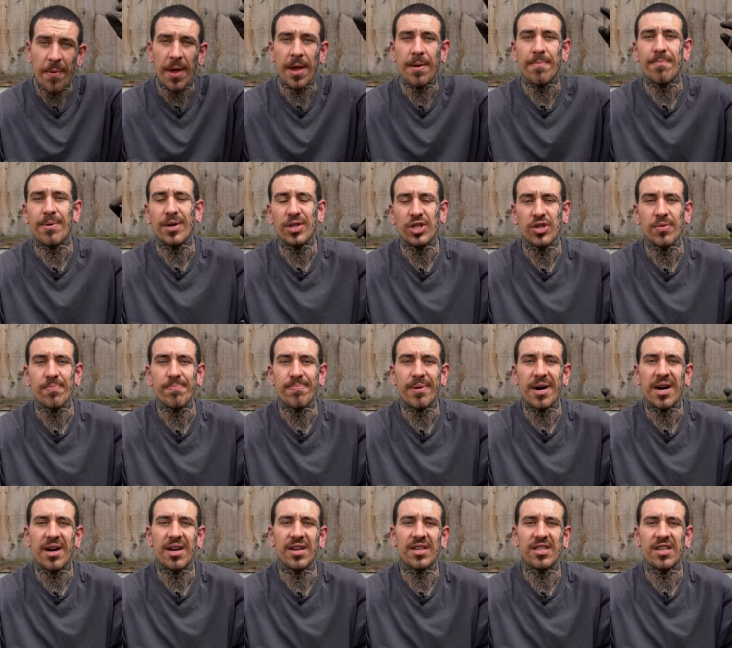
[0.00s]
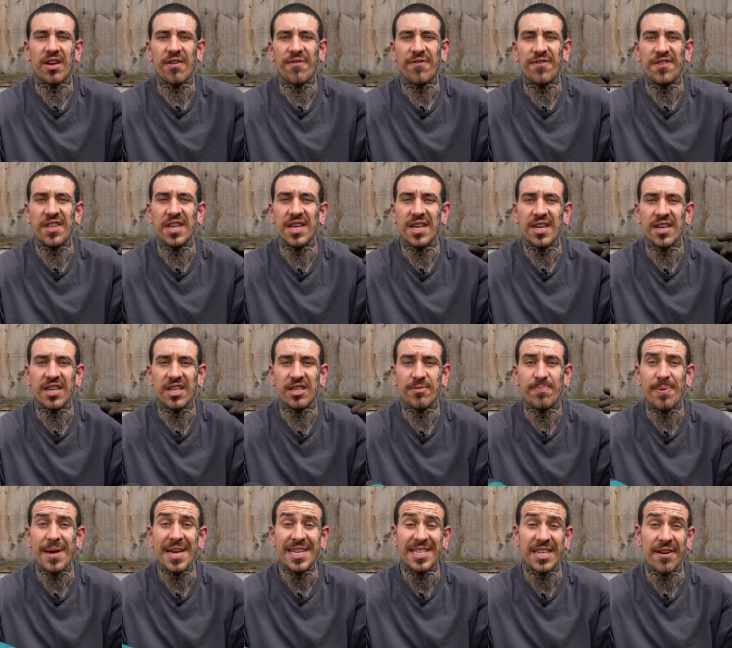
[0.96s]
and bottom part of the
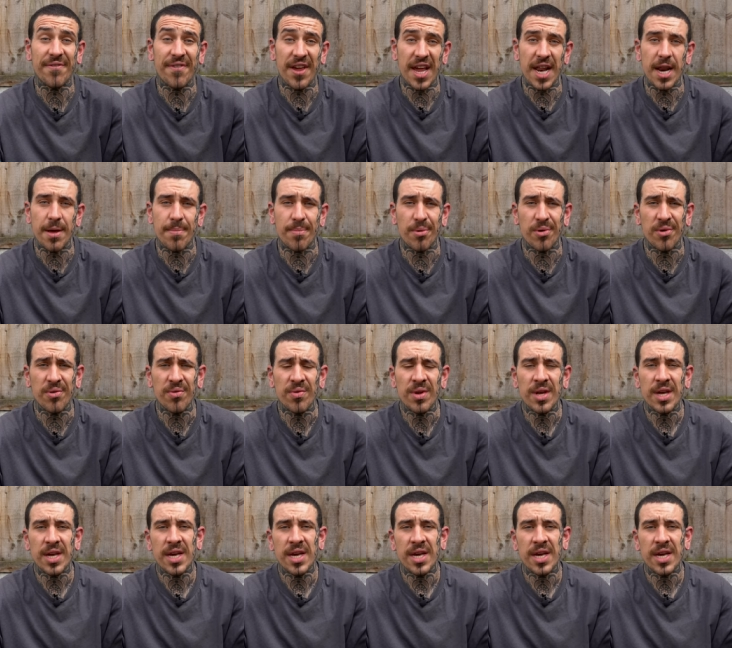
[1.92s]
space available,